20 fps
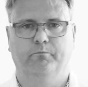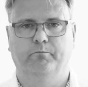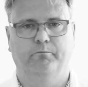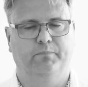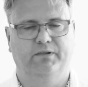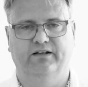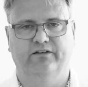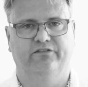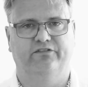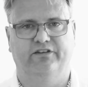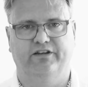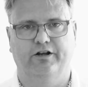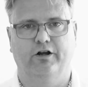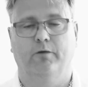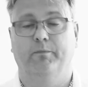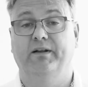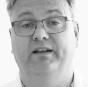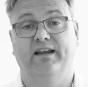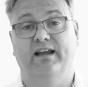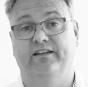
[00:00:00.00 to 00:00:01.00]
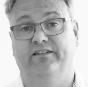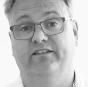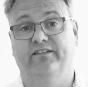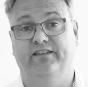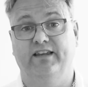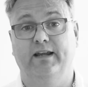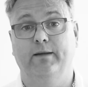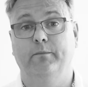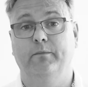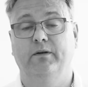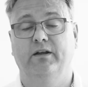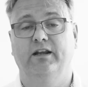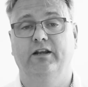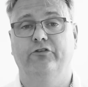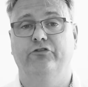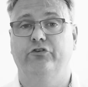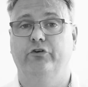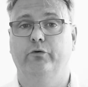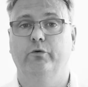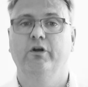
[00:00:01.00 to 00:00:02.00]
build setup, it has the same
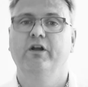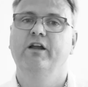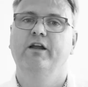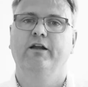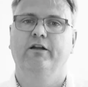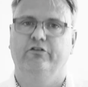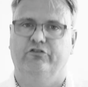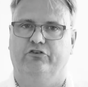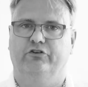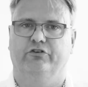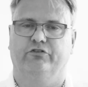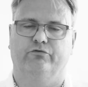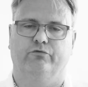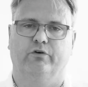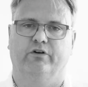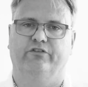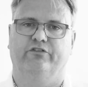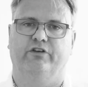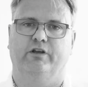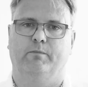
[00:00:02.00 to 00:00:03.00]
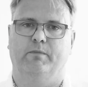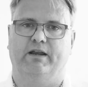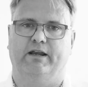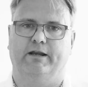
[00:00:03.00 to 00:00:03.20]
issue, just run CMake.